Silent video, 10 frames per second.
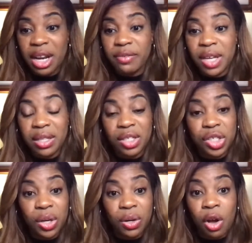I've done this
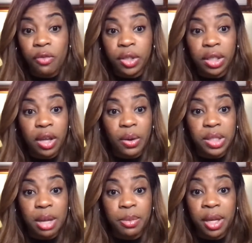year and hopefully learn
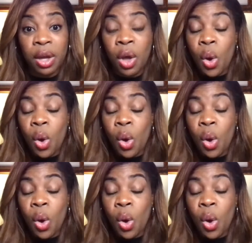something.